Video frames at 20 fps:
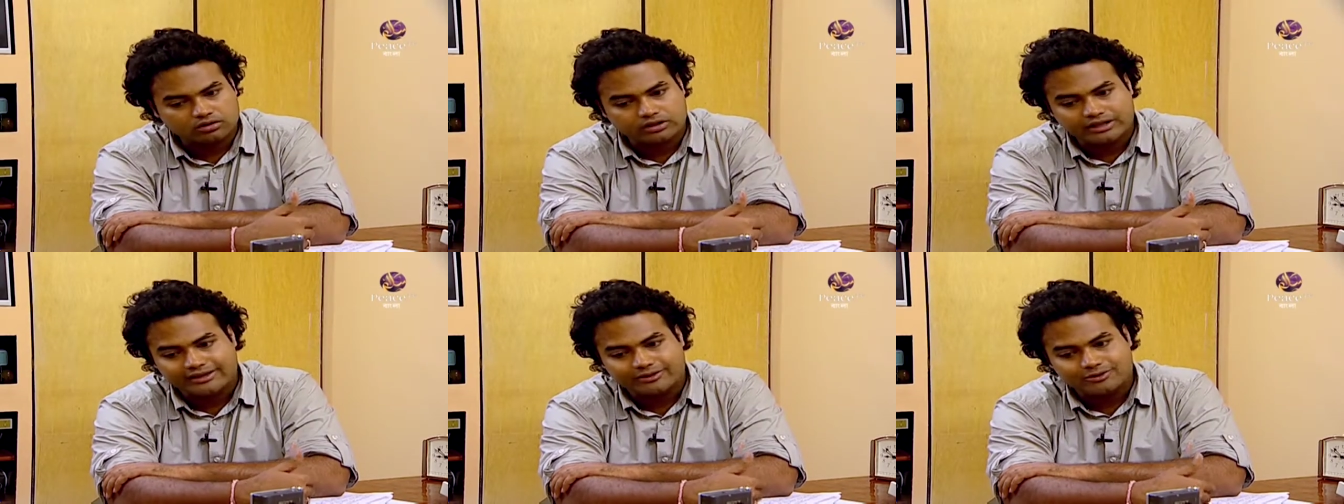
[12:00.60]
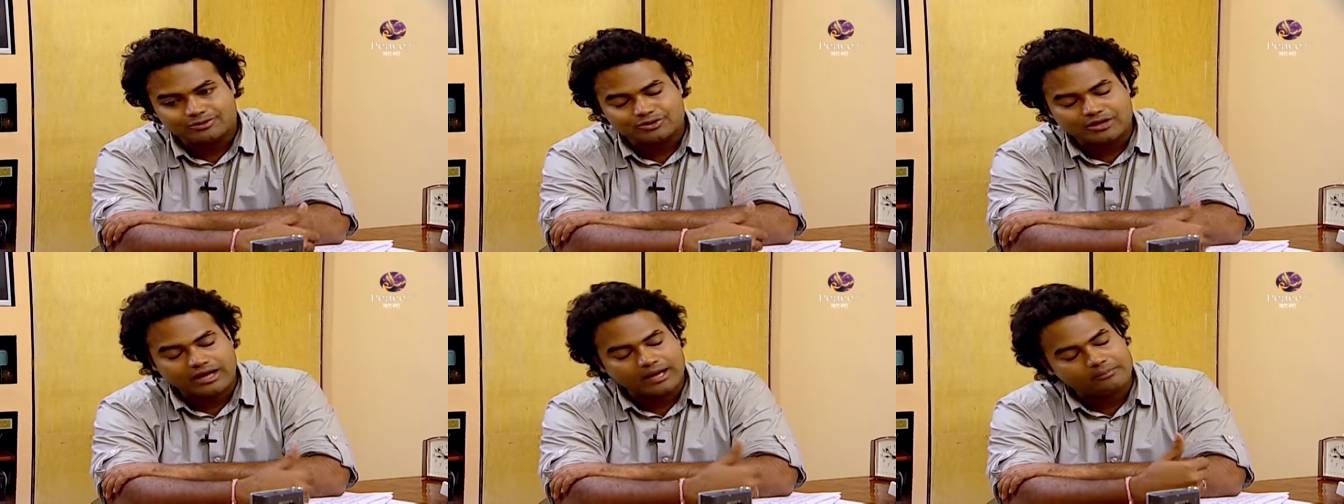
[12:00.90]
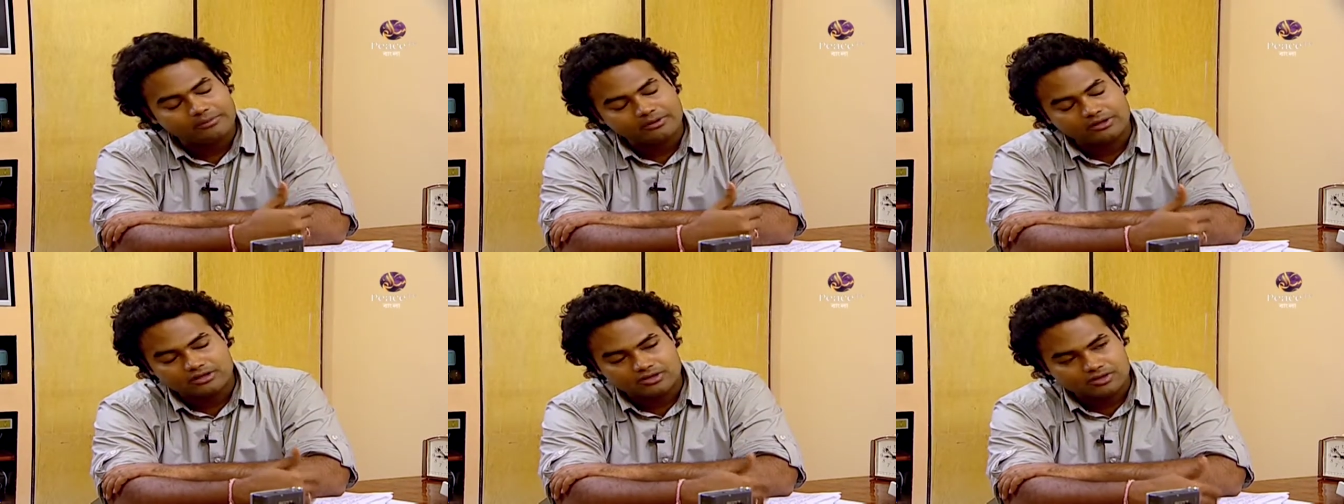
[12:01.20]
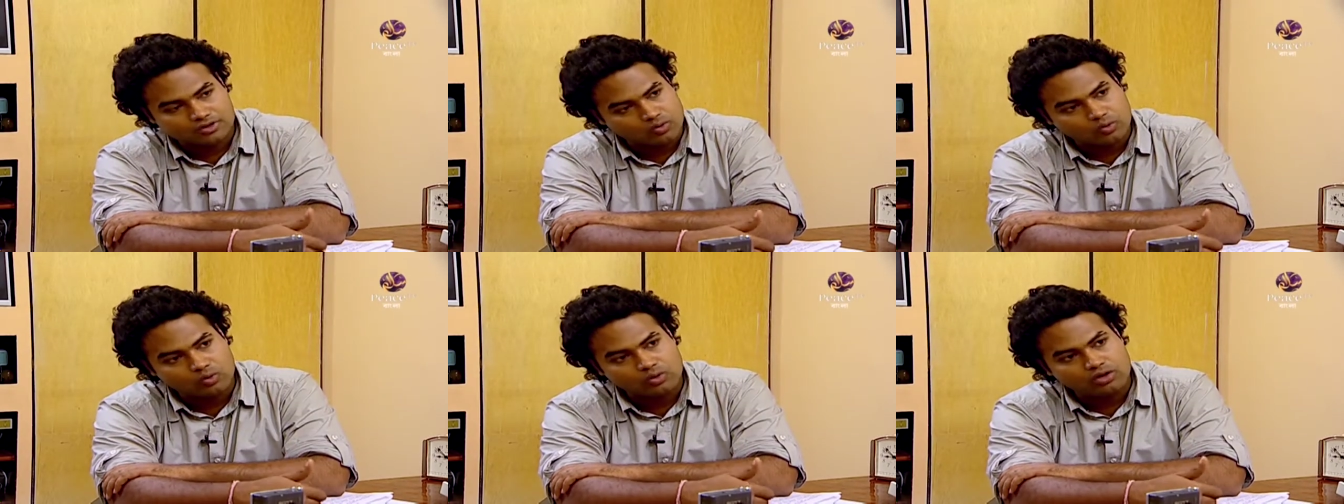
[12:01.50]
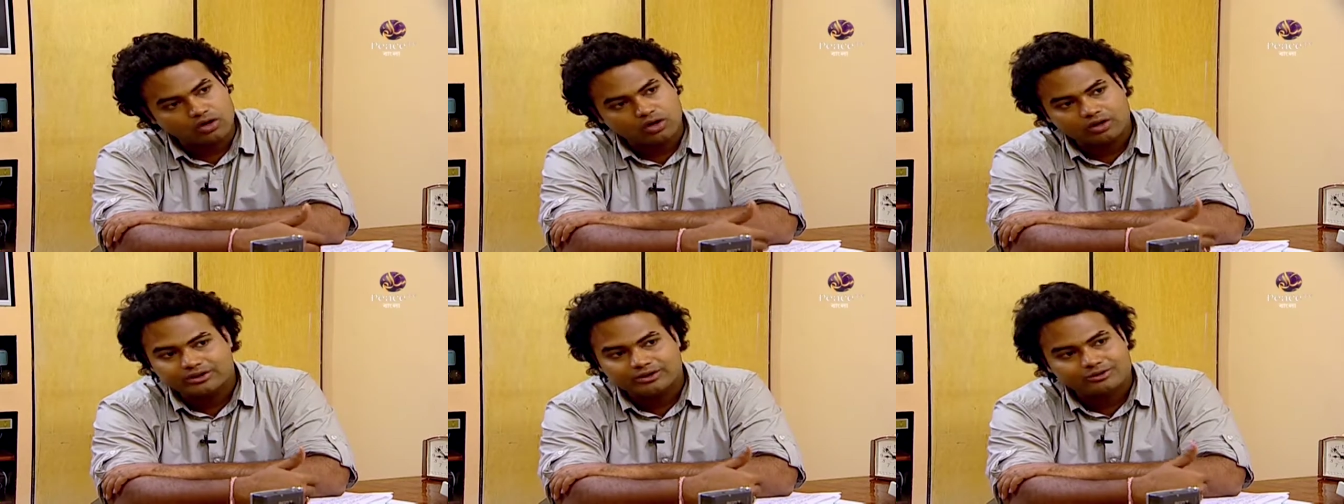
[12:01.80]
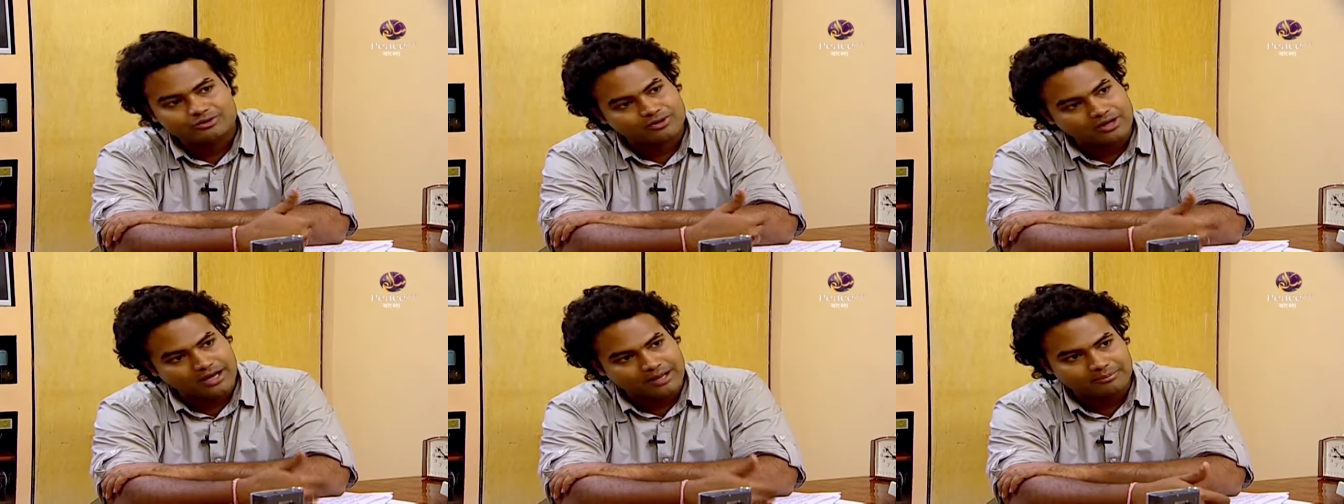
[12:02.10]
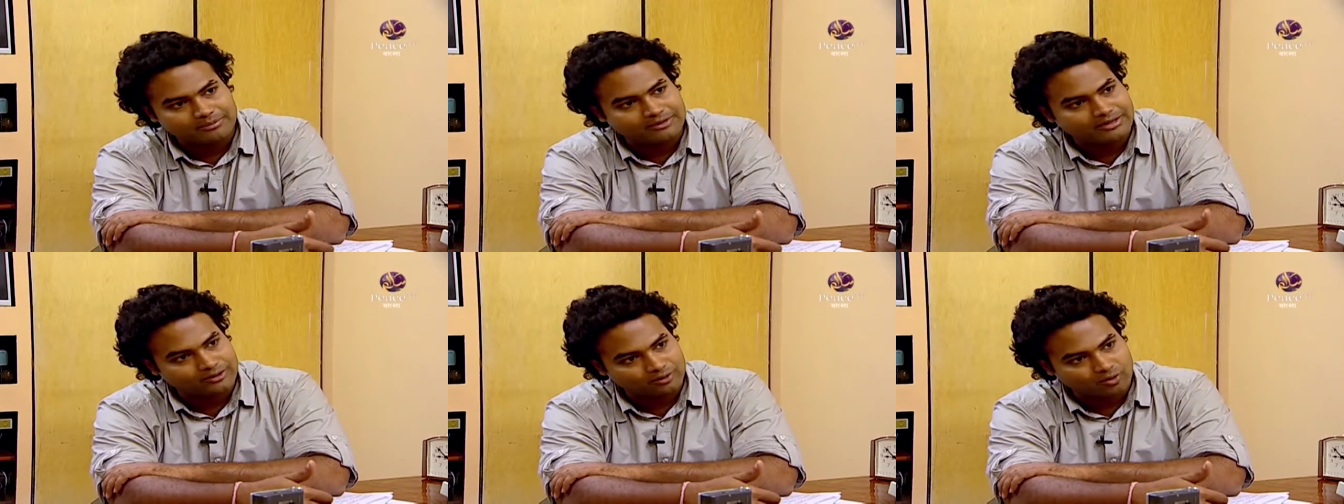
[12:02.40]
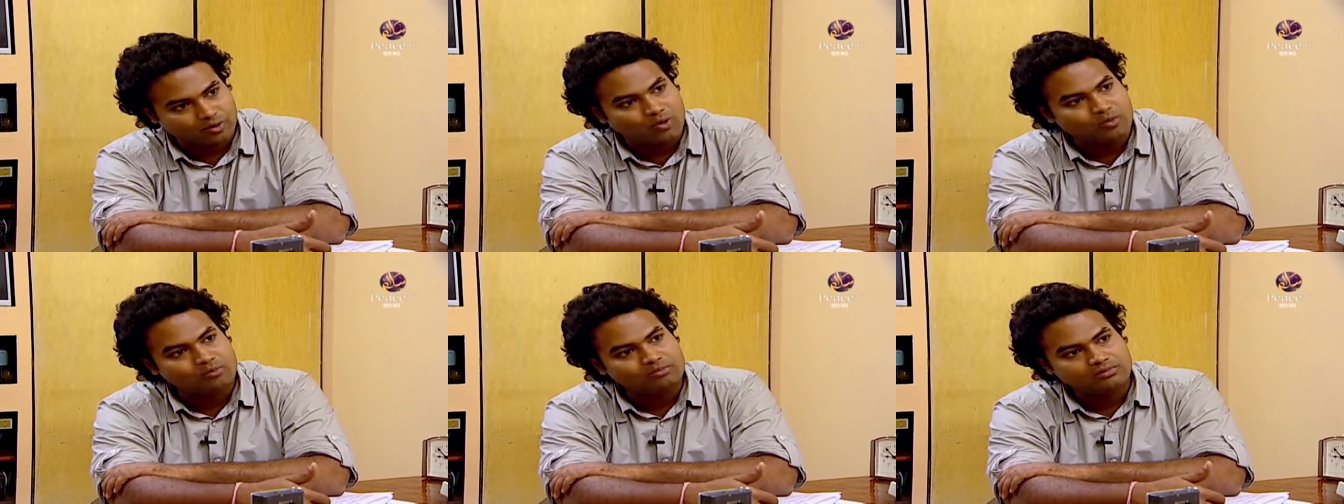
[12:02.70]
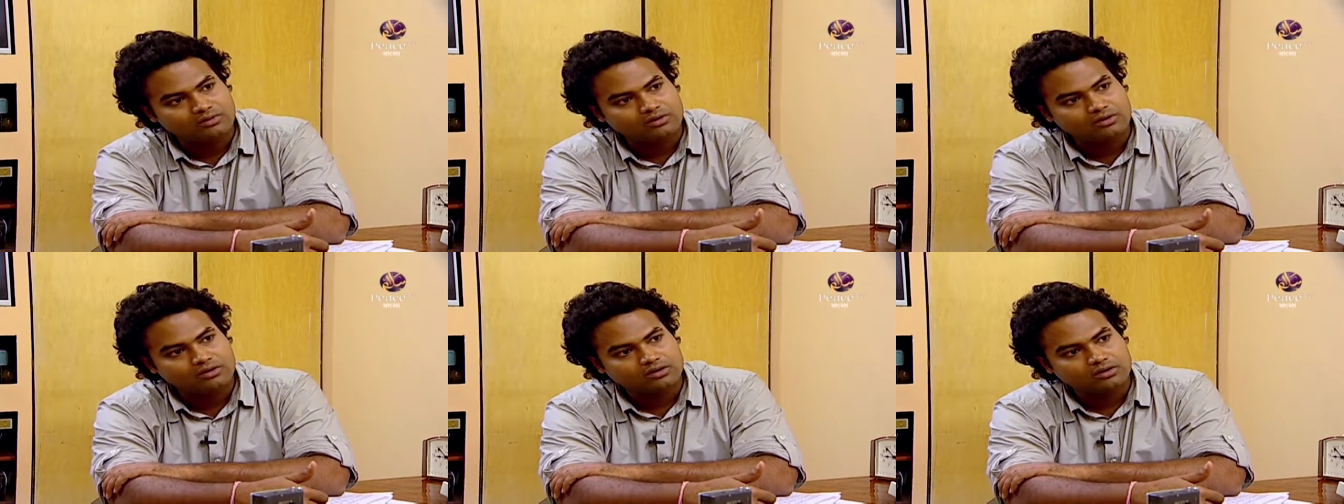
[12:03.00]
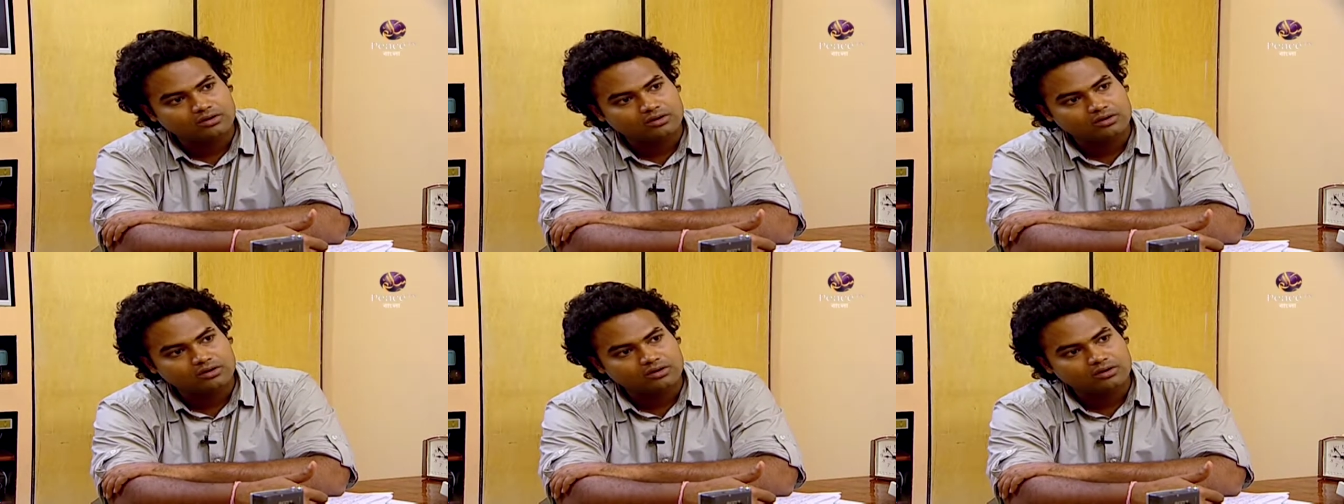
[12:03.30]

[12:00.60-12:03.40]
they used to happen in school or they used to happen at home?